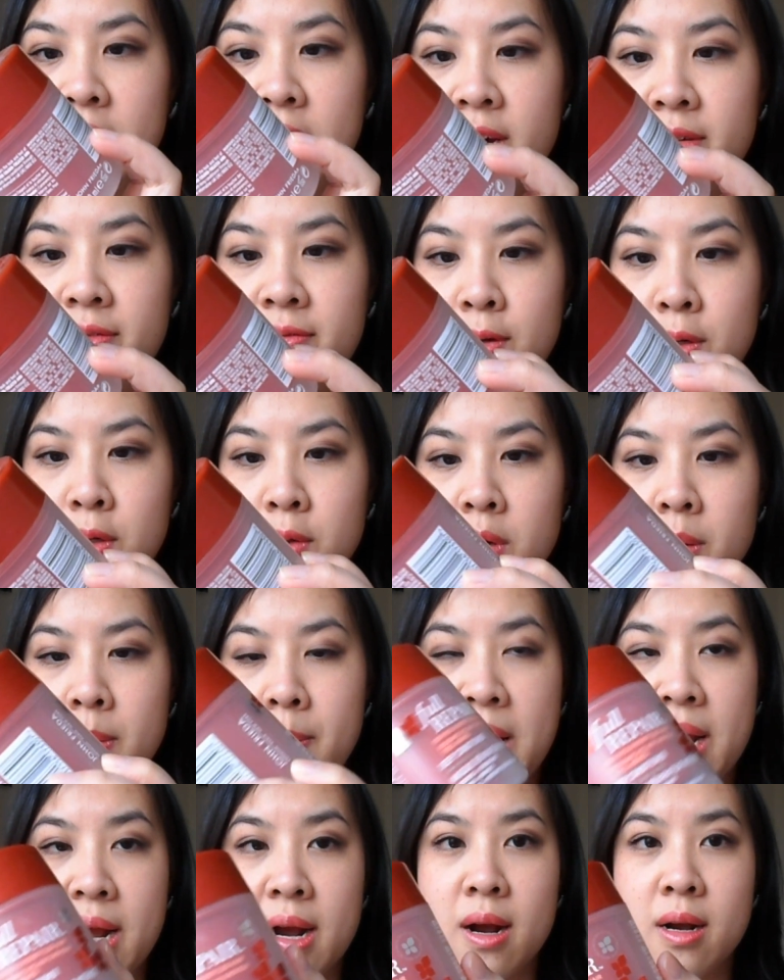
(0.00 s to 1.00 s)
Frieda Full
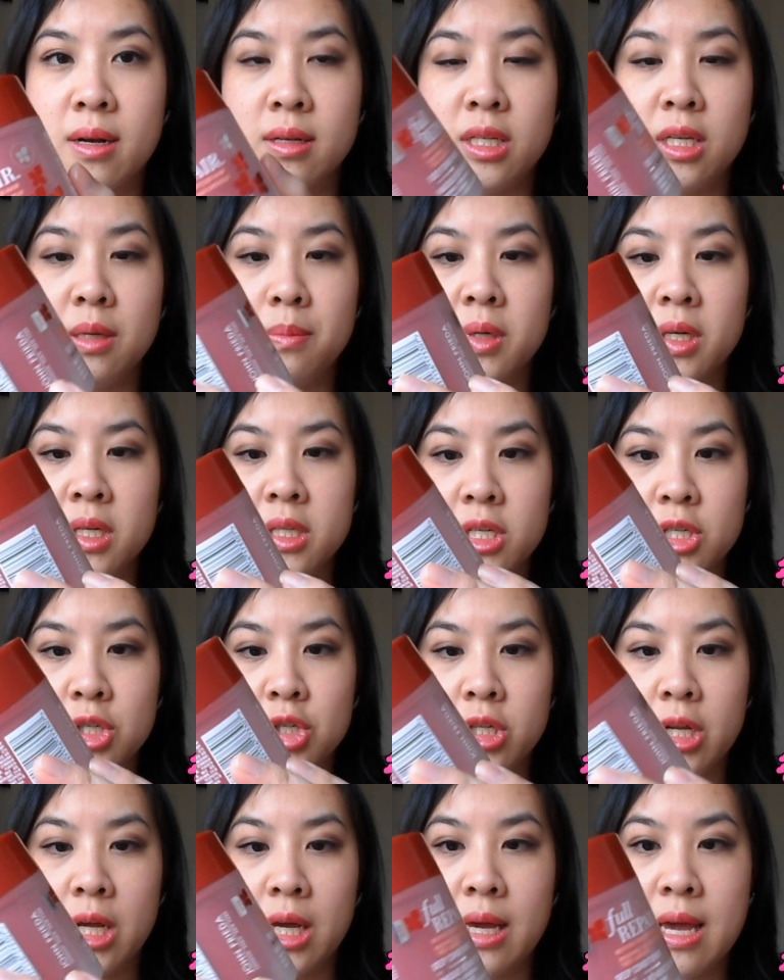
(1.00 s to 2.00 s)
Repair Deep
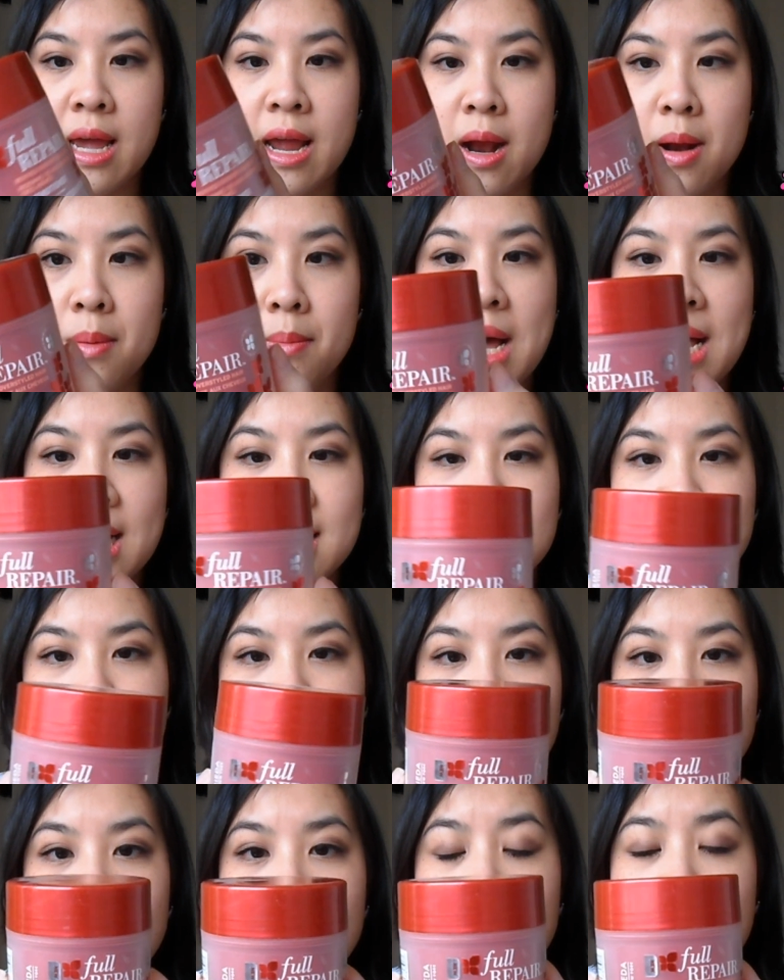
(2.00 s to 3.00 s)
Conditioning Hair
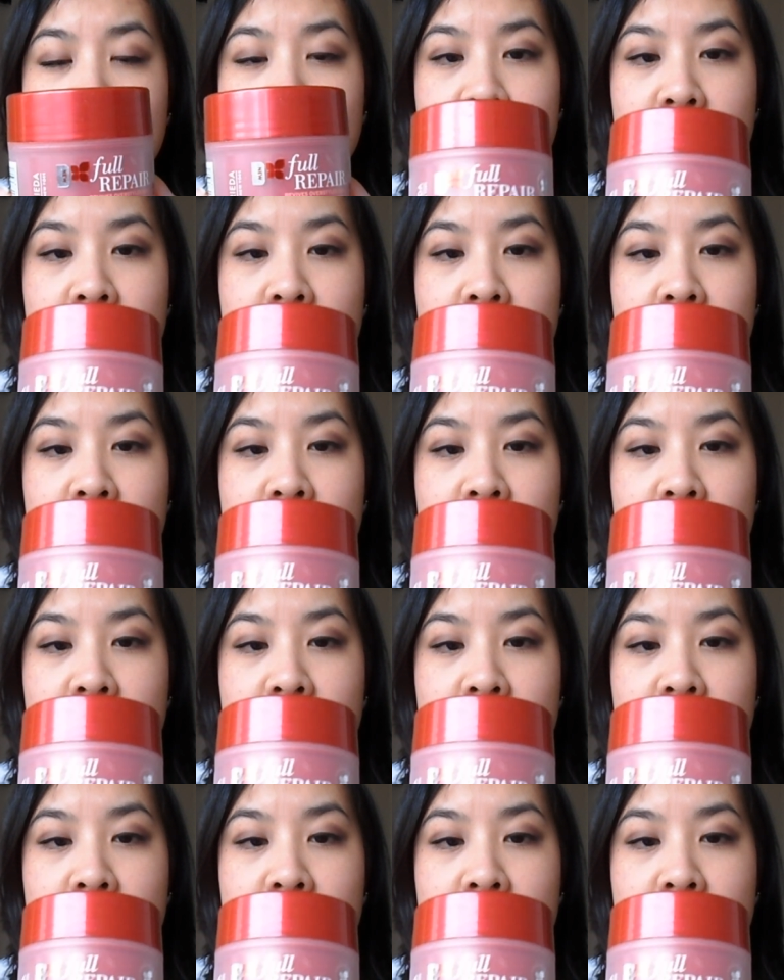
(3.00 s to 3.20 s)
Mask.